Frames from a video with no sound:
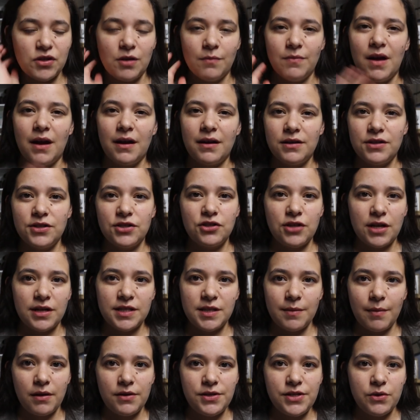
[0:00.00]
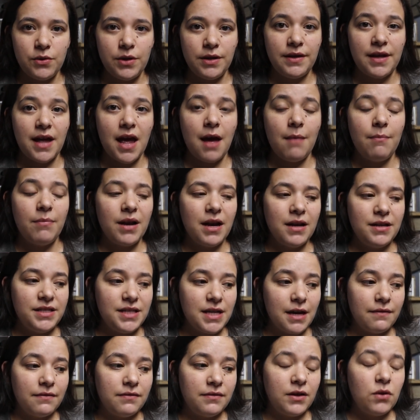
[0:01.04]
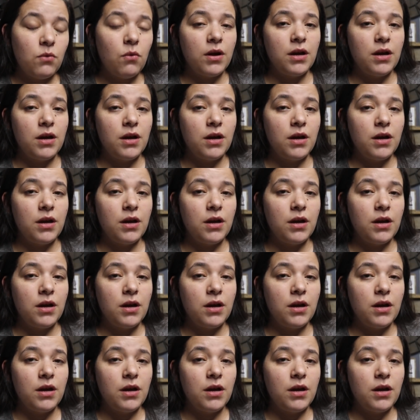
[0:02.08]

so I'm not gonna stress about doing that, but I definitely